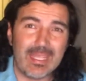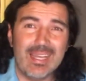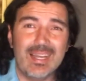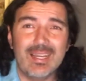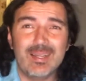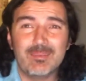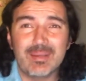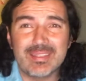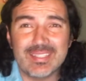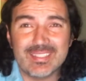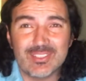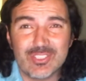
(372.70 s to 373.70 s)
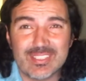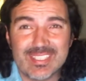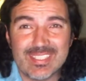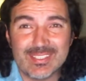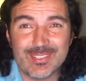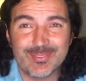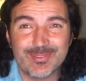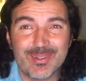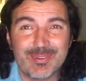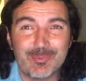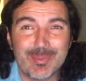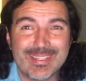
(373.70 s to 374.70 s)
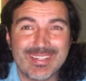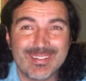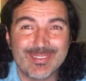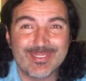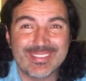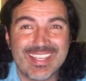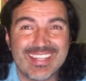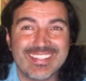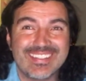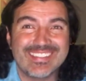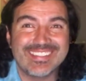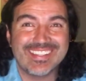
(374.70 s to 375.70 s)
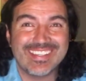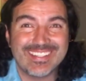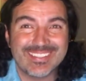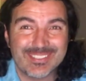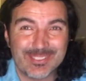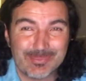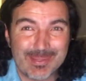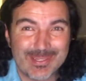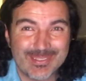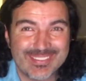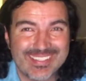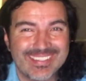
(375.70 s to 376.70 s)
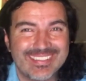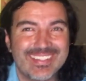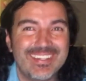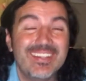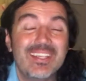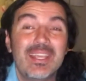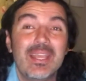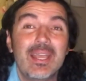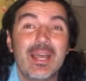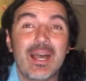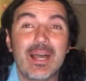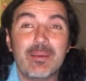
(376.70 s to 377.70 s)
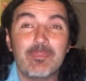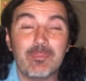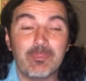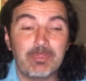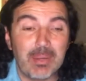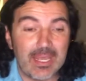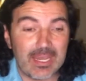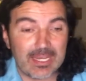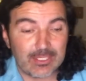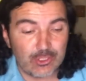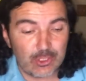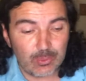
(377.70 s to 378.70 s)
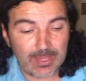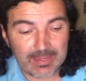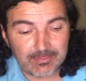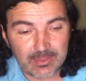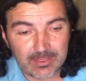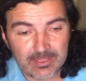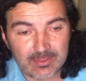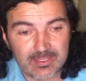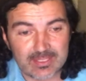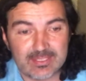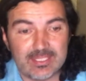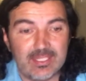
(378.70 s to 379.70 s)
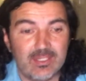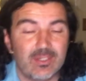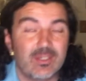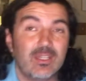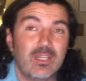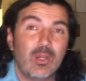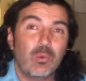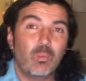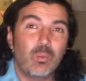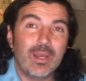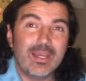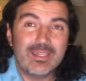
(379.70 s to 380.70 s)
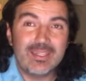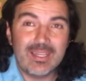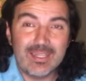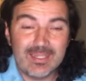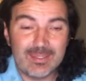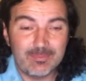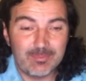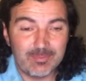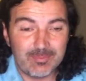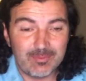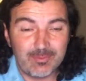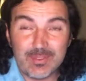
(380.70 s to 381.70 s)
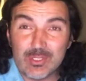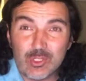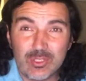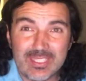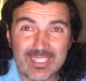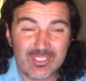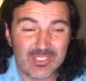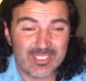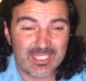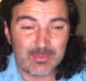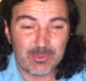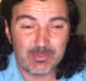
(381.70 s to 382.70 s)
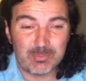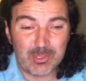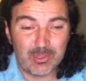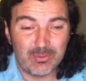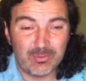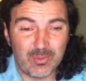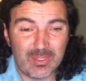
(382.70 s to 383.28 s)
Um, I think it's just easier for everybody to understand, at least the English speakers out there. Um, but I do have the lyrics here. One um, visually, I just thought it was beautiful.